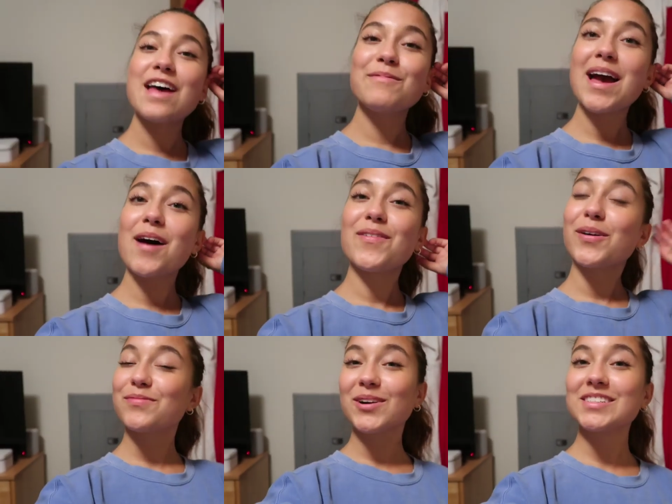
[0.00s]
And we have
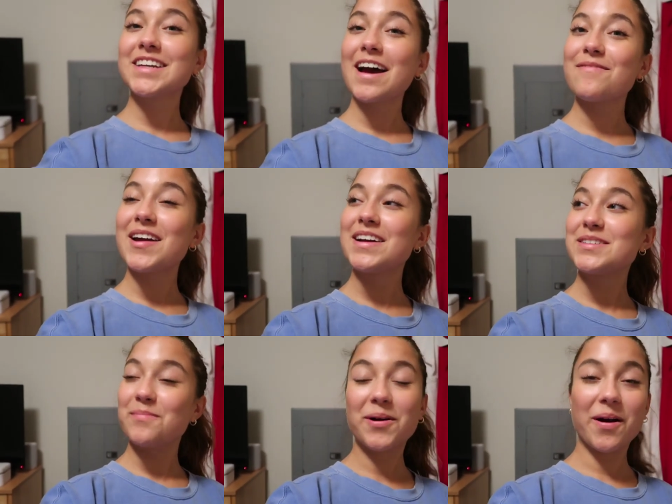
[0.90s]
our first cafe
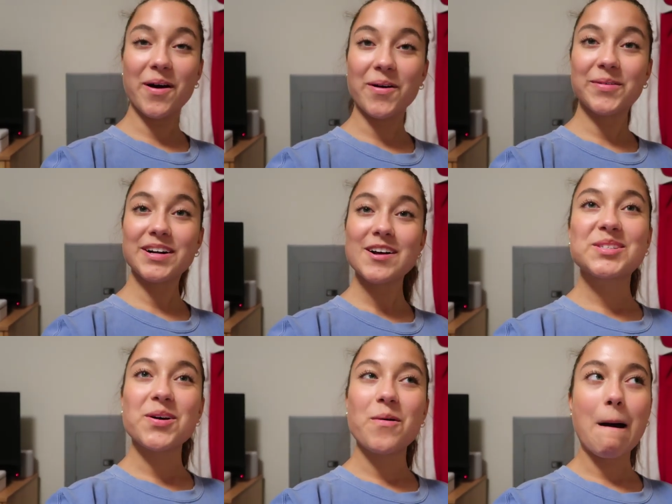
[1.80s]
tomorrow.
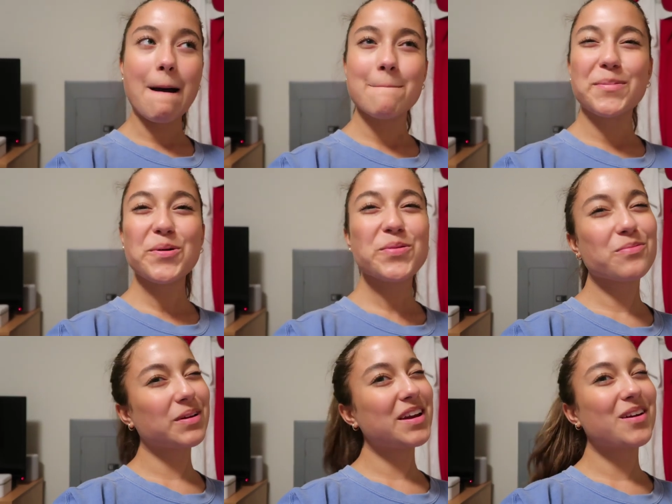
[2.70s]
So I'm both
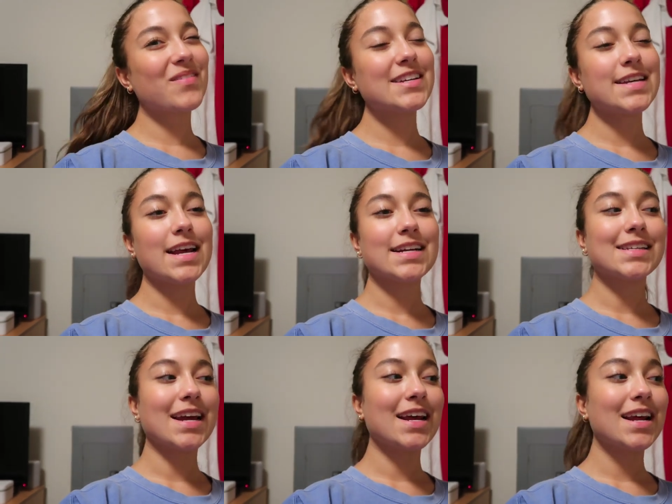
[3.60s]
really nervous and
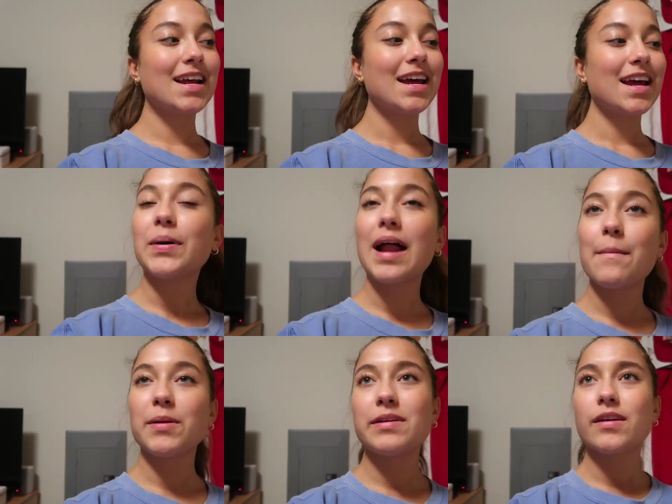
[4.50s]
excited, but
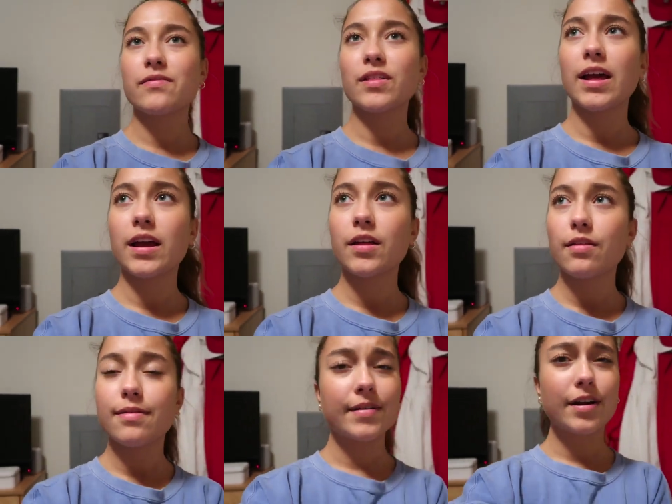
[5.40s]
I'm gonna be there for
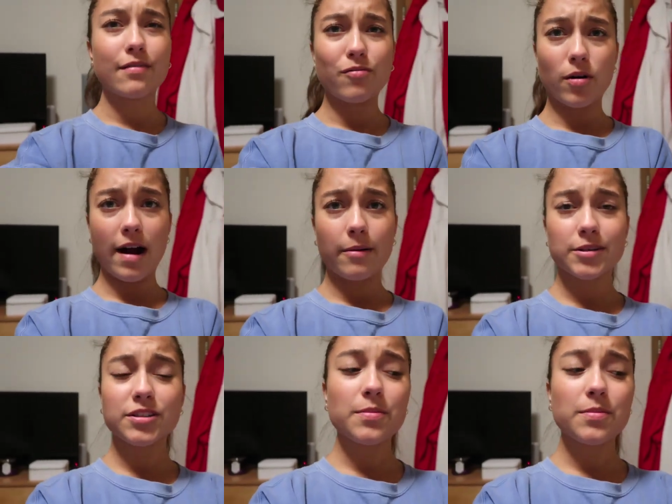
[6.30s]
like three or four hours